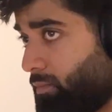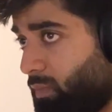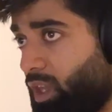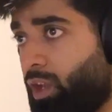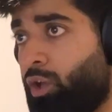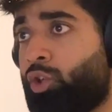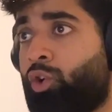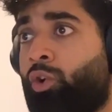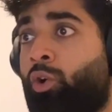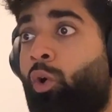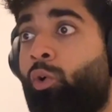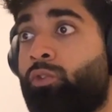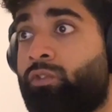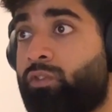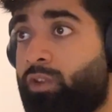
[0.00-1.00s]
your
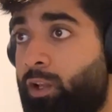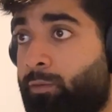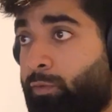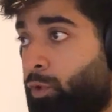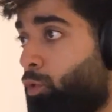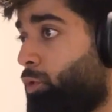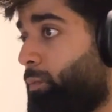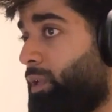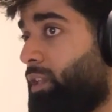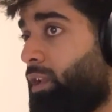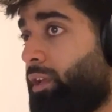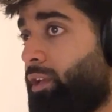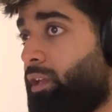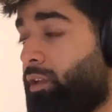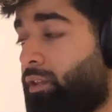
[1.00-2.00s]
own self. You could be the
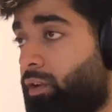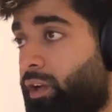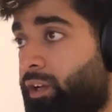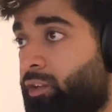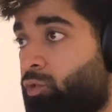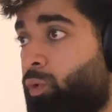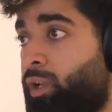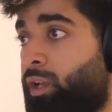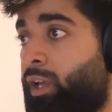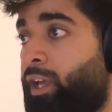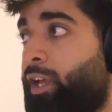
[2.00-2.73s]
lady in the red as well.